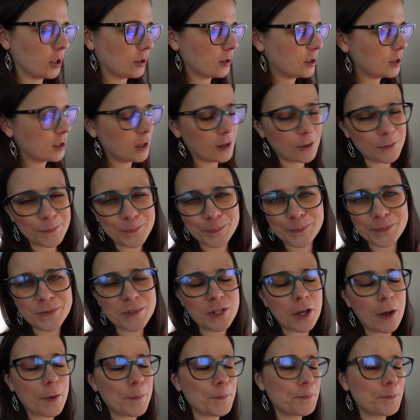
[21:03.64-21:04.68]
it, you know?
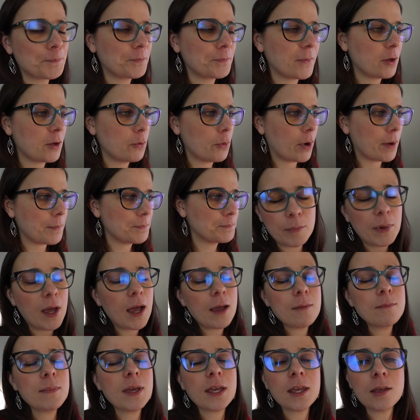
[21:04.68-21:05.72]
So anyway, but
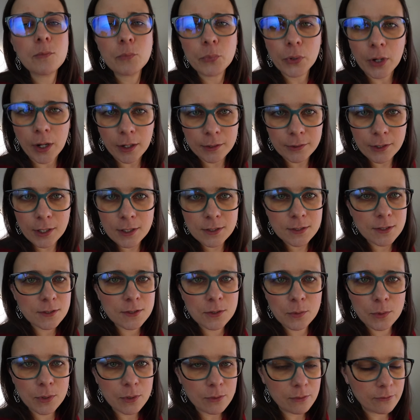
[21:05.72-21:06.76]
I'm making progress,
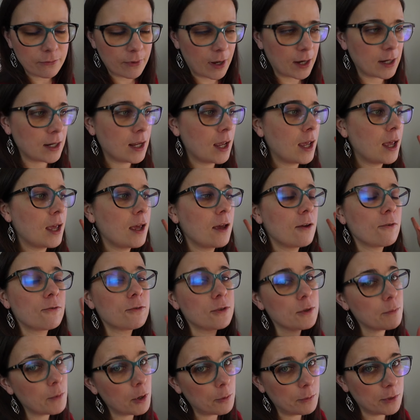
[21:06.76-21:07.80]
so we're doing fine. For
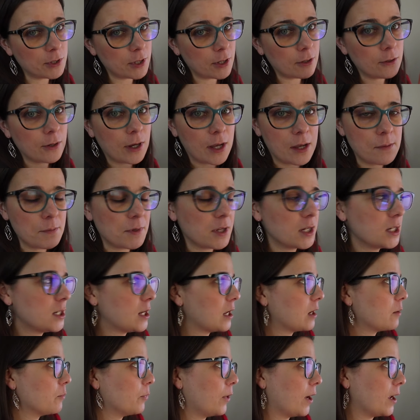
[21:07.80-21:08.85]
the moment though, I am gonna
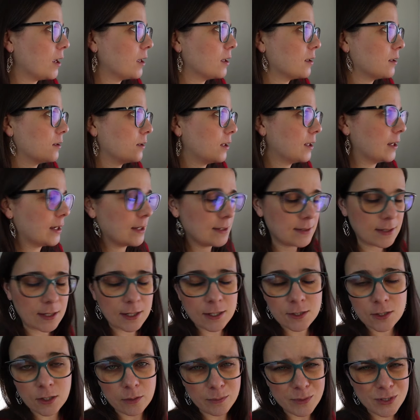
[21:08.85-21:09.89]
take a break. Like I said,
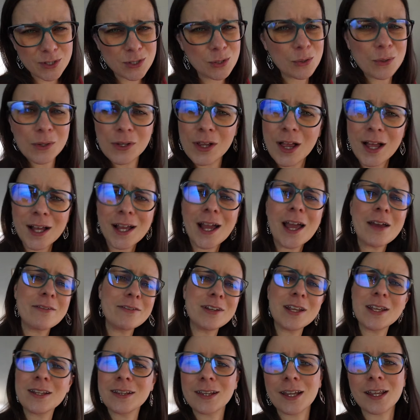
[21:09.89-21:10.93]
it's almost 2 o'clock, I
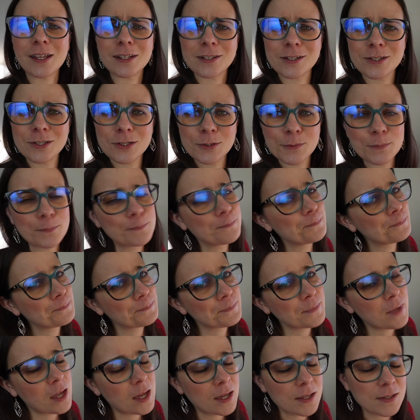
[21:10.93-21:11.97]
haven't eaten lunch.
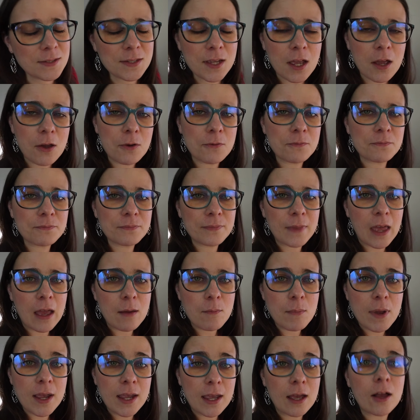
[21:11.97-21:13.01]
So that
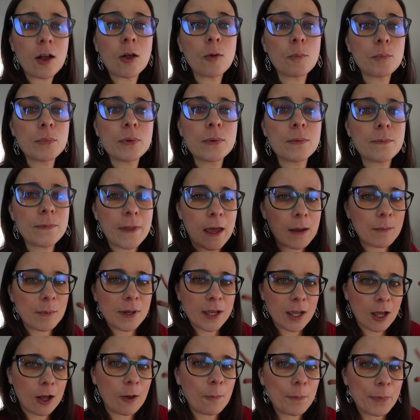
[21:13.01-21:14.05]
might help. That
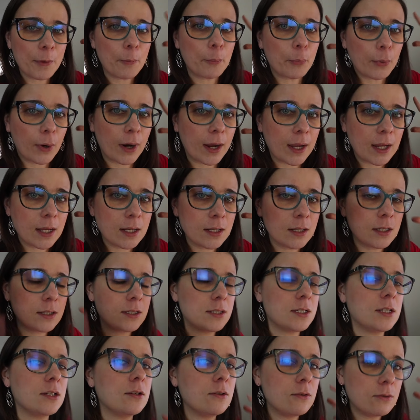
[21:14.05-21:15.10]
might help the brain
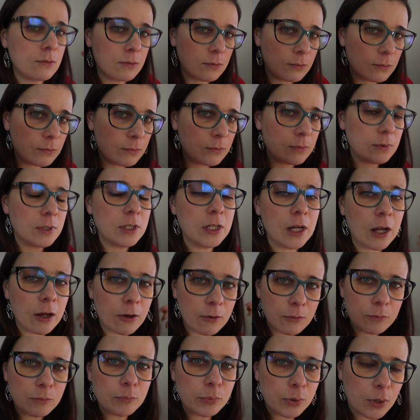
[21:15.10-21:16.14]
to, you
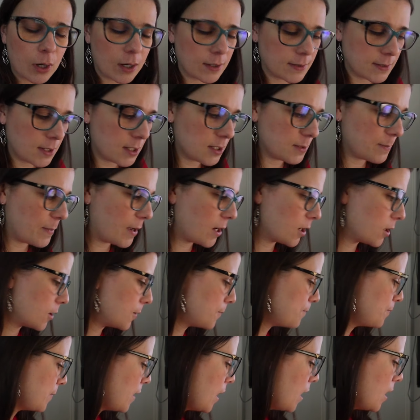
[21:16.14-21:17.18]
know, process better.
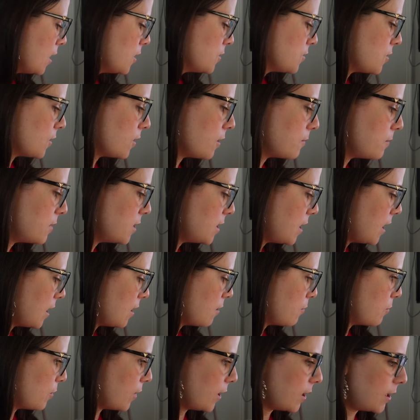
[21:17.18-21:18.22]
So let me take
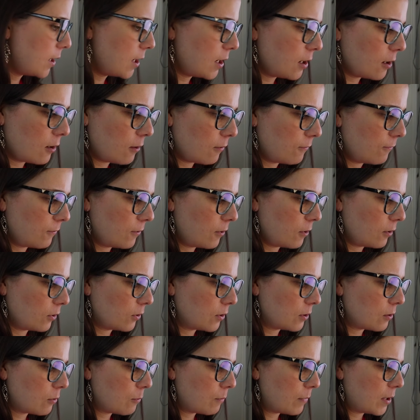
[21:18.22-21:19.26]
a break here for a
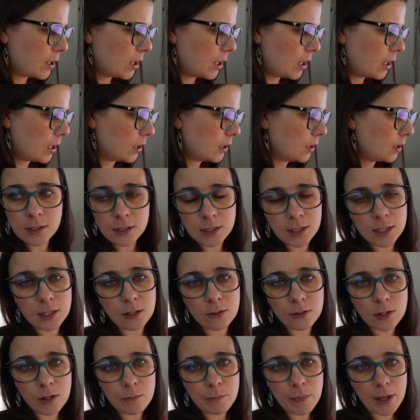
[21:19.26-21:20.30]
little minute and then
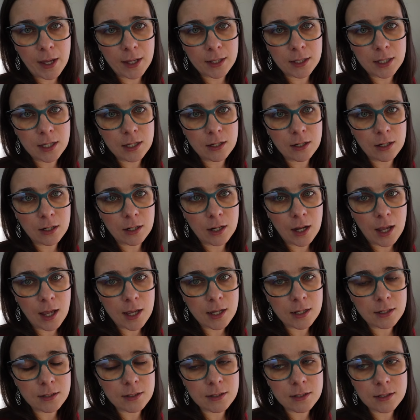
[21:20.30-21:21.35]
I'll come back here
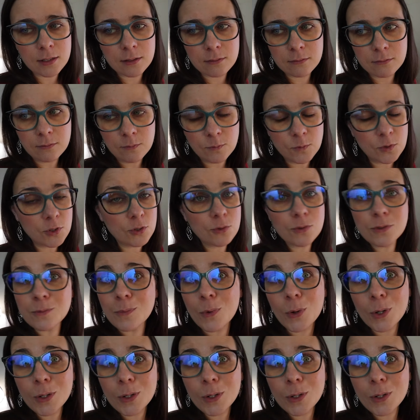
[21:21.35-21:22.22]
and do some